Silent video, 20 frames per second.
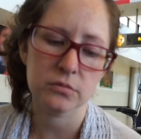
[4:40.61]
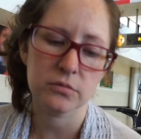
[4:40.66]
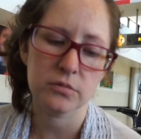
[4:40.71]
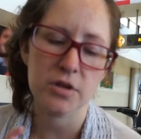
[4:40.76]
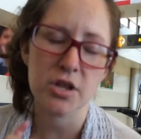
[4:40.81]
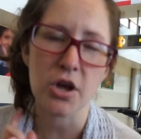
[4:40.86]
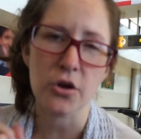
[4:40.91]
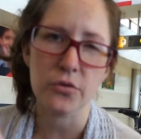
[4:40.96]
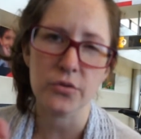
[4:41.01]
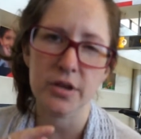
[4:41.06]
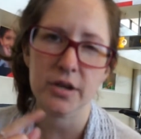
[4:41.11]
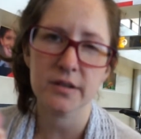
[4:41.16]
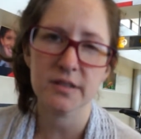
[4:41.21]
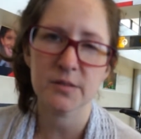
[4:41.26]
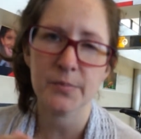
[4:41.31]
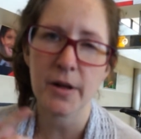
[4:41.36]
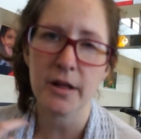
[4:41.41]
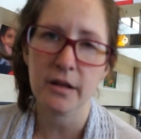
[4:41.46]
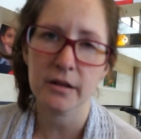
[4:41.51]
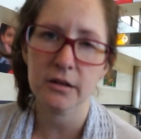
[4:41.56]
go through your
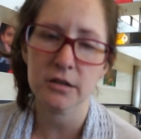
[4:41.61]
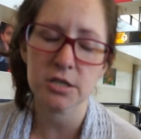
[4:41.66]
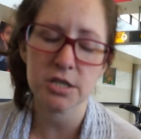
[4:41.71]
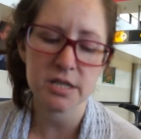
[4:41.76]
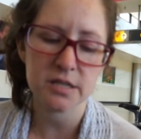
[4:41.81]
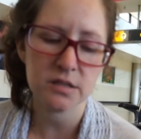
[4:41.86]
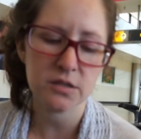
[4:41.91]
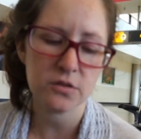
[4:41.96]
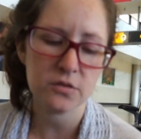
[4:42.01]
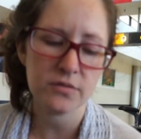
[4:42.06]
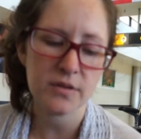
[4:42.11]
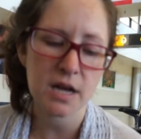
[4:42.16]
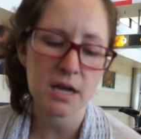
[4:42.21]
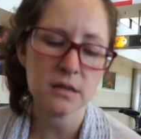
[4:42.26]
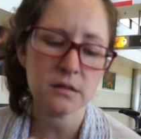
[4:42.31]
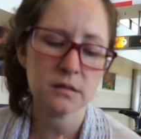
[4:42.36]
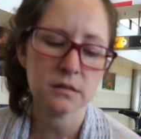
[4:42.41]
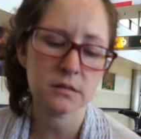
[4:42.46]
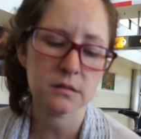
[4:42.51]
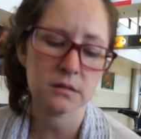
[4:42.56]
spell energy too
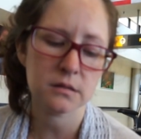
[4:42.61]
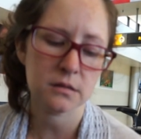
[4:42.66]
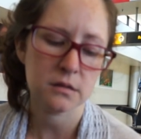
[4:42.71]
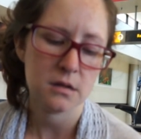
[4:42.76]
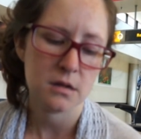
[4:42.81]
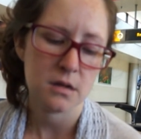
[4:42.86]
fast.